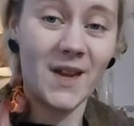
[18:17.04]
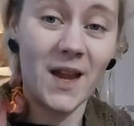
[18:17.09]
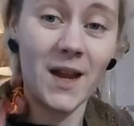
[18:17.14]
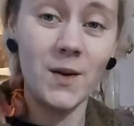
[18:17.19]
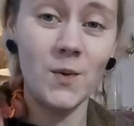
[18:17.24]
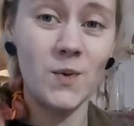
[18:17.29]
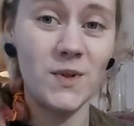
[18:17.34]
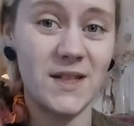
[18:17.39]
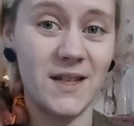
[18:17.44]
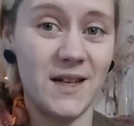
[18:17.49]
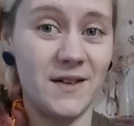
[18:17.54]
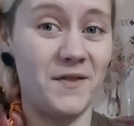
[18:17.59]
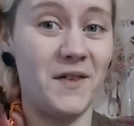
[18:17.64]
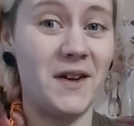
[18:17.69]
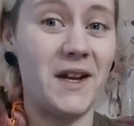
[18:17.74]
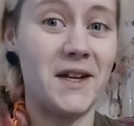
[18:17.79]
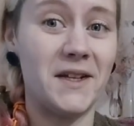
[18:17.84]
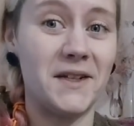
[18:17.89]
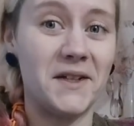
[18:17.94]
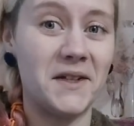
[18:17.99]
I will see if
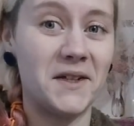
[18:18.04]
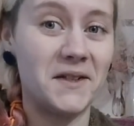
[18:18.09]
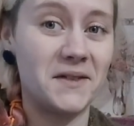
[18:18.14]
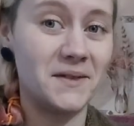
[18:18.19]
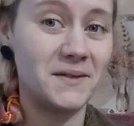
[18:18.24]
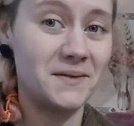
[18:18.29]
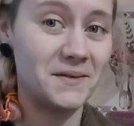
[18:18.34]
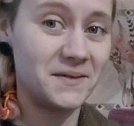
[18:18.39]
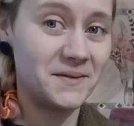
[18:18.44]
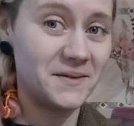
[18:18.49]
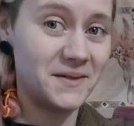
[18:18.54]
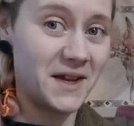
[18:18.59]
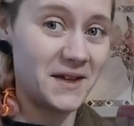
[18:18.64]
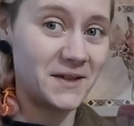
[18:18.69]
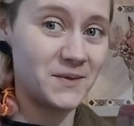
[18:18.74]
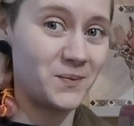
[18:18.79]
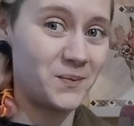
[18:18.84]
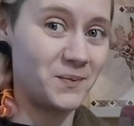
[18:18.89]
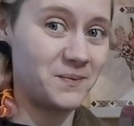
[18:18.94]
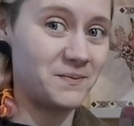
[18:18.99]
I'm adding
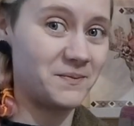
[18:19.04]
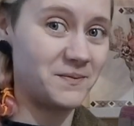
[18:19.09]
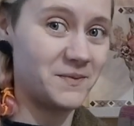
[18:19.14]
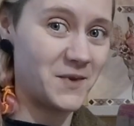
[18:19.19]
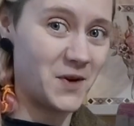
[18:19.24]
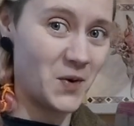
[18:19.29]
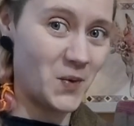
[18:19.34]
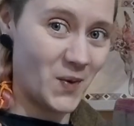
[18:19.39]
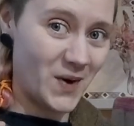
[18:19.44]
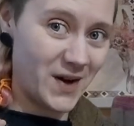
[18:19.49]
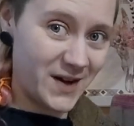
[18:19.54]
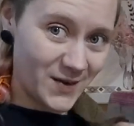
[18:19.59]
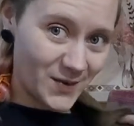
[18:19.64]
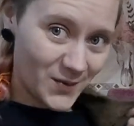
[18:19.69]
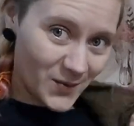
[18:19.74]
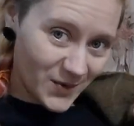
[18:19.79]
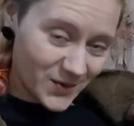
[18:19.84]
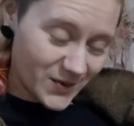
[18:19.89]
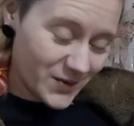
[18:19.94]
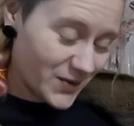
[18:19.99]
that away
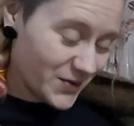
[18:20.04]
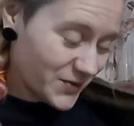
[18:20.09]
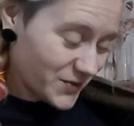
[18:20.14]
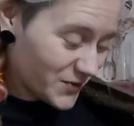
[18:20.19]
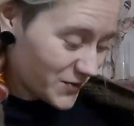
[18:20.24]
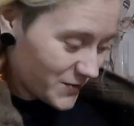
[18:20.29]
or not.